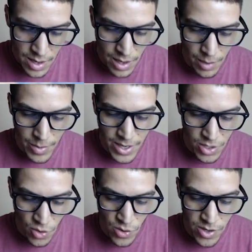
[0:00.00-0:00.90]
He
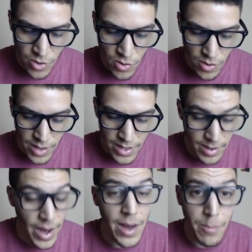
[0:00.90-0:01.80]
has a critical
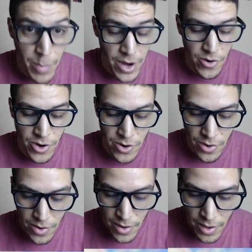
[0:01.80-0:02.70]
and
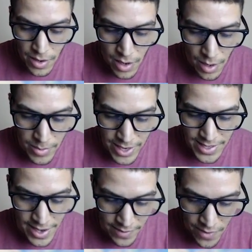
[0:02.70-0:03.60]
barrier. He
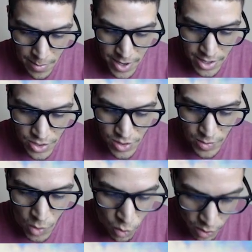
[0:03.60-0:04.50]
has Activate Main, choose
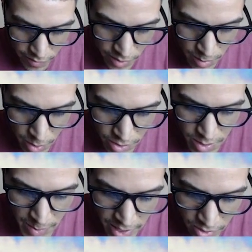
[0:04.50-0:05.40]
up to 1 of your
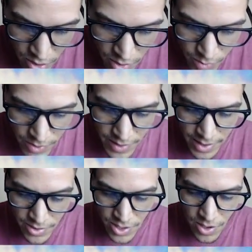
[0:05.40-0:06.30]
opponent's battle card with
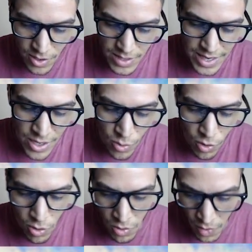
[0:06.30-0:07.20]
an energy cost
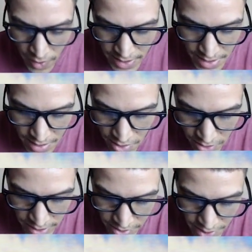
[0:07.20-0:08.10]
equal or less than
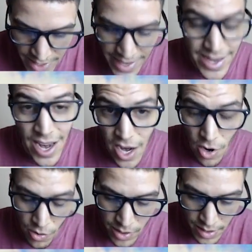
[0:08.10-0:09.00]
your energy and
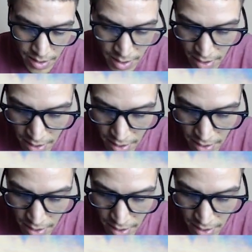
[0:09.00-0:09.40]
KO it.